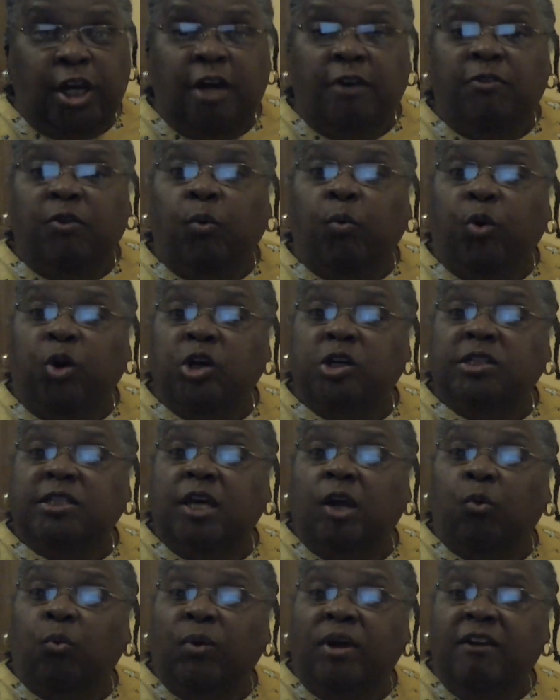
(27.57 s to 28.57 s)
The words
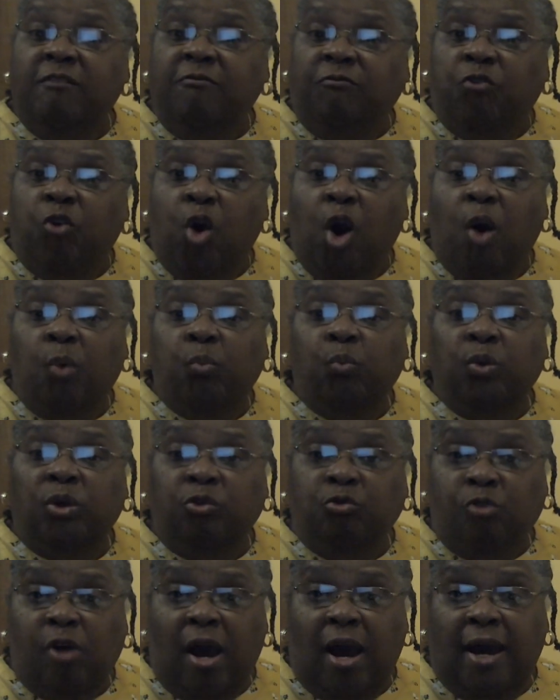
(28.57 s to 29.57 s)
that we form will
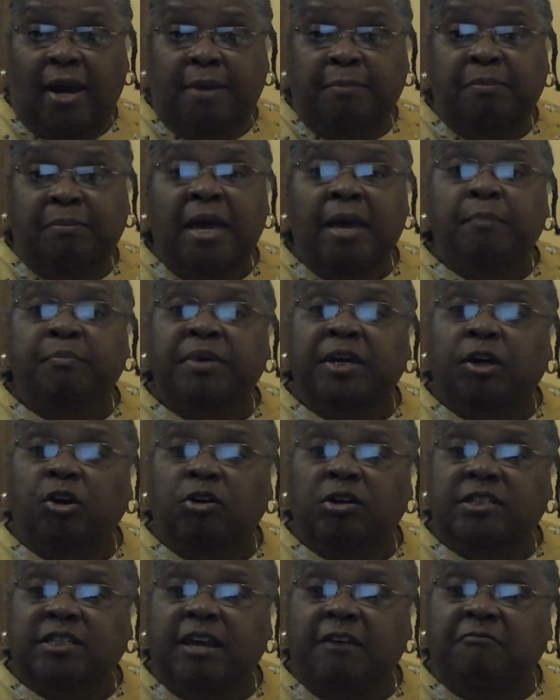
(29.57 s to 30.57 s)
rhyme
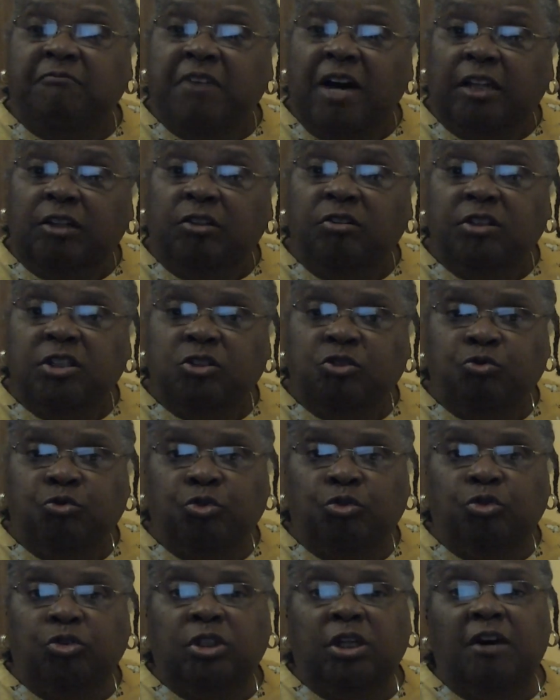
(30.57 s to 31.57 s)
because they follow this
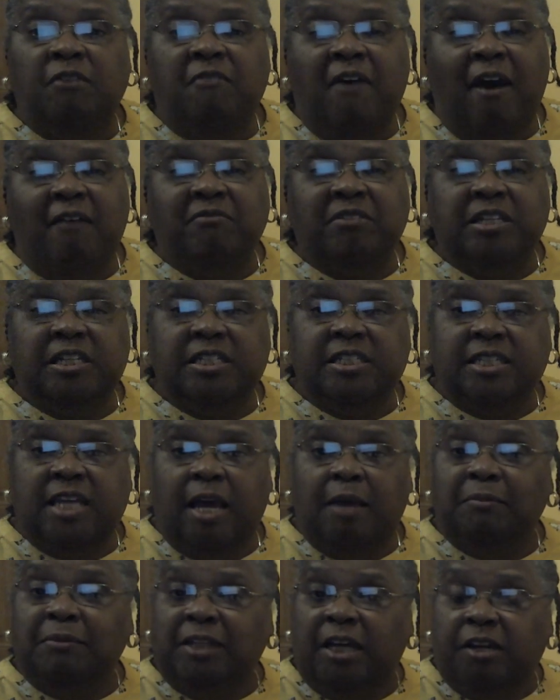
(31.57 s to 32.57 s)
rule of having the
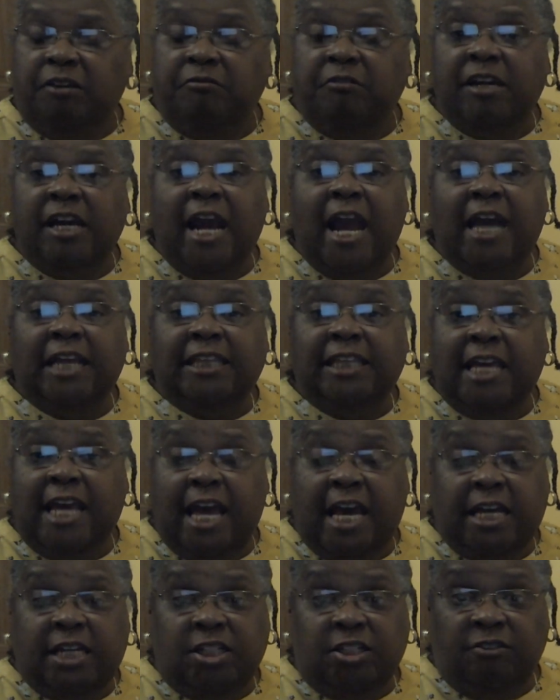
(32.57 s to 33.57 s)
same lettering at the
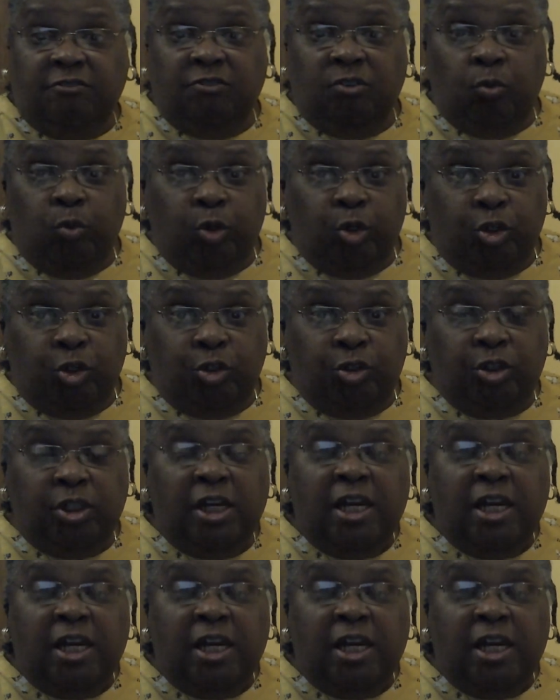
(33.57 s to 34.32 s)
end of the word.